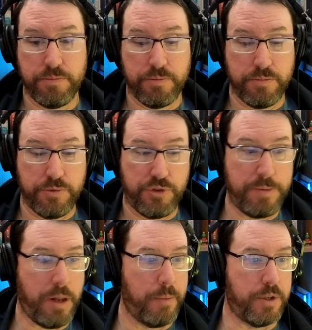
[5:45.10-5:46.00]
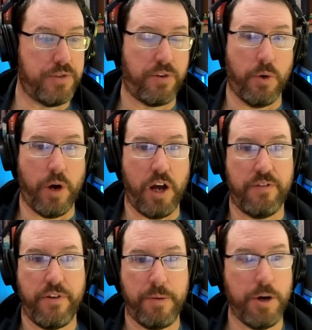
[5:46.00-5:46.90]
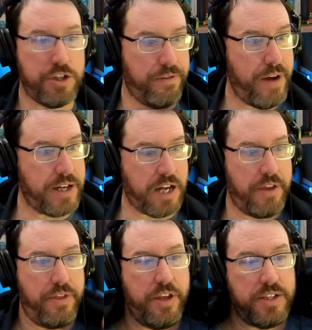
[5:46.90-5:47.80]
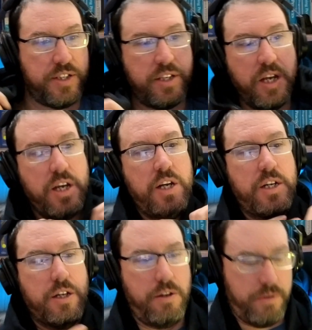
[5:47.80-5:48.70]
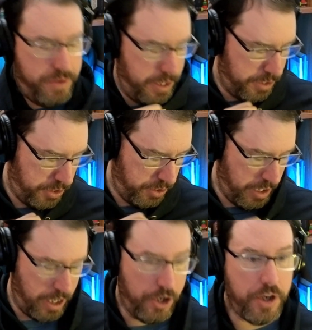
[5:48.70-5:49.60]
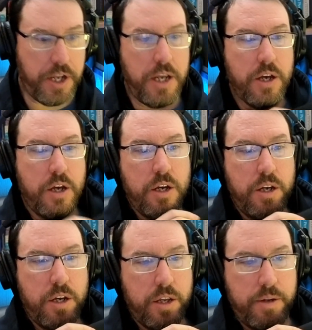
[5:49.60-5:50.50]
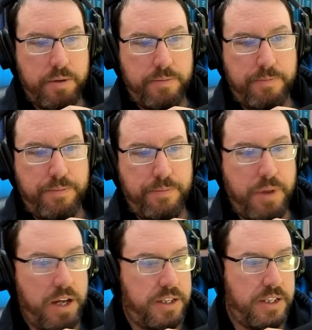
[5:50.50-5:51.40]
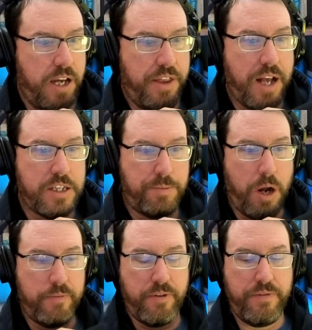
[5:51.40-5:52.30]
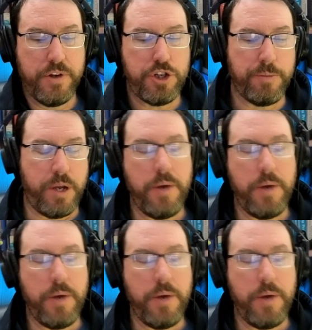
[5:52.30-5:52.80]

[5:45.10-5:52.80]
StreamElements for a while for their merch. In fact, this hoodie, that's a problem for future me.